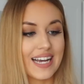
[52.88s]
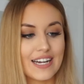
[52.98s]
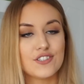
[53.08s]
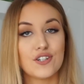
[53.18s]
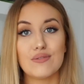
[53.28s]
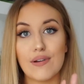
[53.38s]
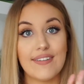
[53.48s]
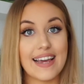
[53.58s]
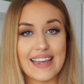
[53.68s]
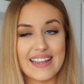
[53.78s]
casual with
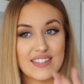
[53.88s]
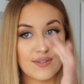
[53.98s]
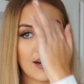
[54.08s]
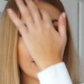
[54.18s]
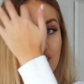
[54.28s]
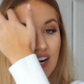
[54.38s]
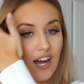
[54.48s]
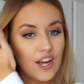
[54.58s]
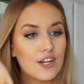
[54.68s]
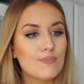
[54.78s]
leggings while you're at
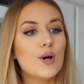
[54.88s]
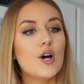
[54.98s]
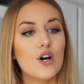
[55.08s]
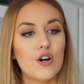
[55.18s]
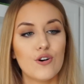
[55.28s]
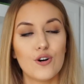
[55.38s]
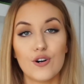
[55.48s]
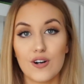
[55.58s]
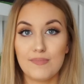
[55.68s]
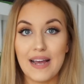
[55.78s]
home,
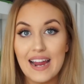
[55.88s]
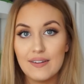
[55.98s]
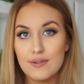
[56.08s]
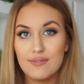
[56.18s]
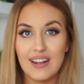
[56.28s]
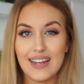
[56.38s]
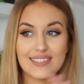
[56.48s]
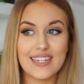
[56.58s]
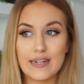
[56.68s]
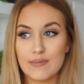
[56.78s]
or pair it with
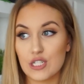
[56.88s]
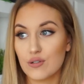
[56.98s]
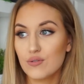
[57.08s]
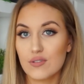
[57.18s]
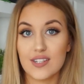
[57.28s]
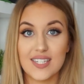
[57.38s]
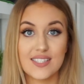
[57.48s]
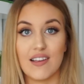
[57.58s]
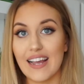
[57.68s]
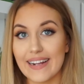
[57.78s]
like denim shorts or
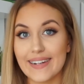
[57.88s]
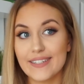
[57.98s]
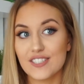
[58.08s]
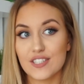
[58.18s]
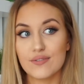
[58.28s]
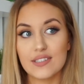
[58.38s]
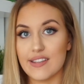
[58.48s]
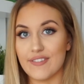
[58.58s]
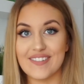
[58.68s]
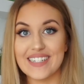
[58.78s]
cycling shorts
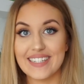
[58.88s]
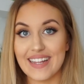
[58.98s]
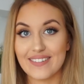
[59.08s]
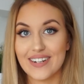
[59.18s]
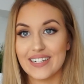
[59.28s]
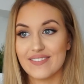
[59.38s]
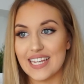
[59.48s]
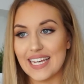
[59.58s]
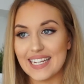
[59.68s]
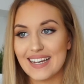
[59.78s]
if you're into that kind of
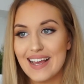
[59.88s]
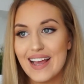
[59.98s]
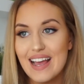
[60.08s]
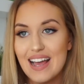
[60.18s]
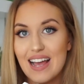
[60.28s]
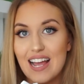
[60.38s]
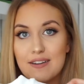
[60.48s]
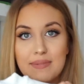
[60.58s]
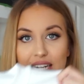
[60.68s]
thing. And